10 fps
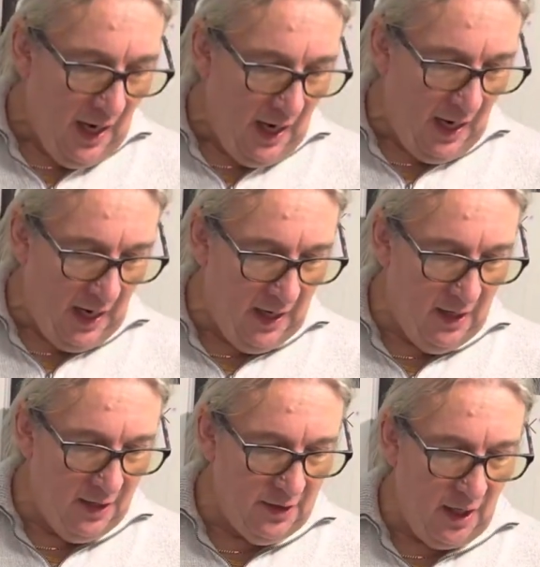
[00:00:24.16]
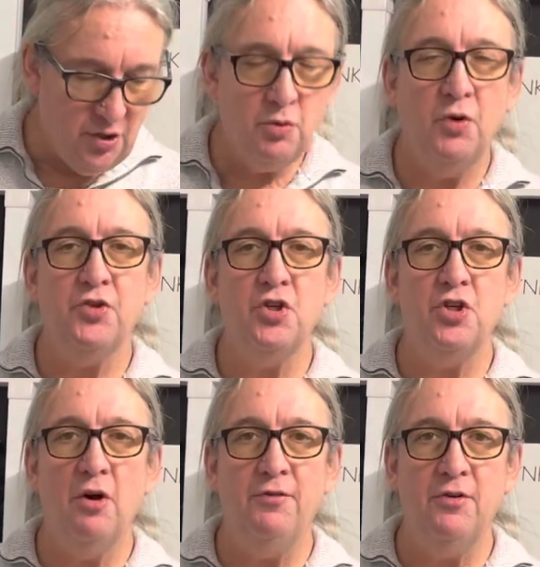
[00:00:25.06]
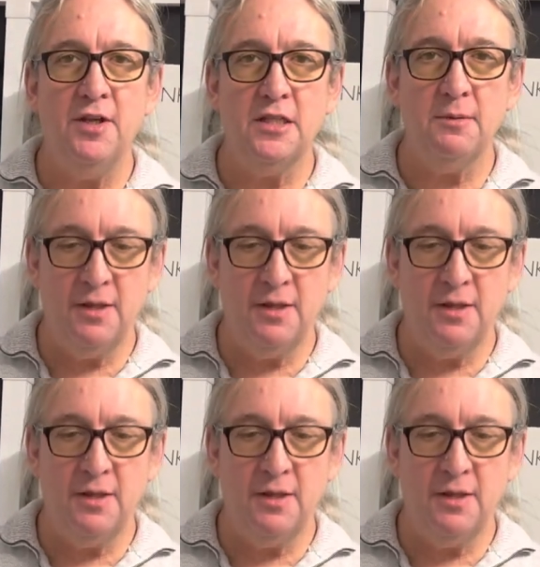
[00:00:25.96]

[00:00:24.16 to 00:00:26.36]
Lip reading: And I just wanted to show a few things about the